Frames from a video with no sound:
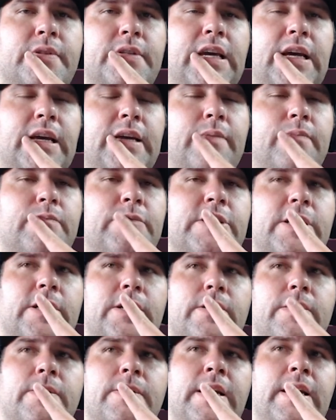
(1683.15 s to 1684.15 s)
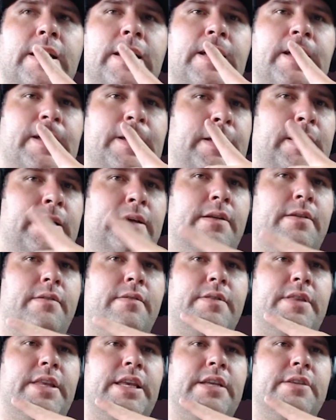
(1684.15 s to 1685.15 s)
Okay, so
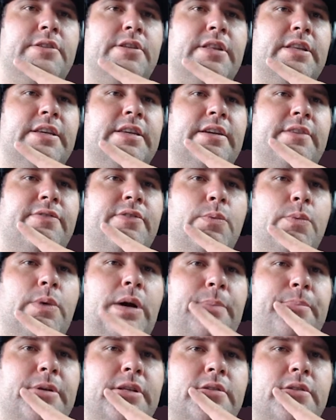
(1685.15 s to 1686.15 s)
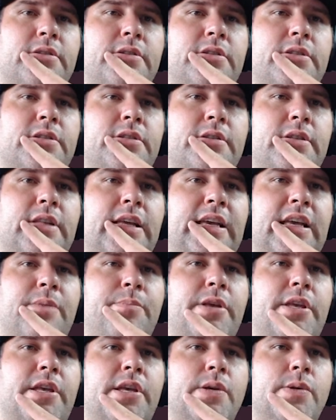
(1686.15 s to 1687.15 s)
these are the different weapons that can
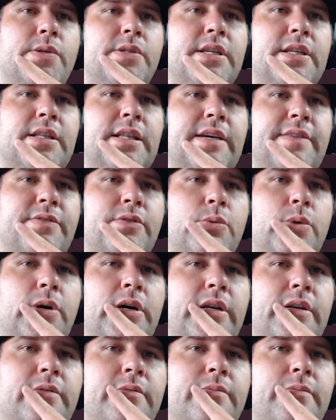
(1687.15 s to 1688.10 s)
be used at level 1.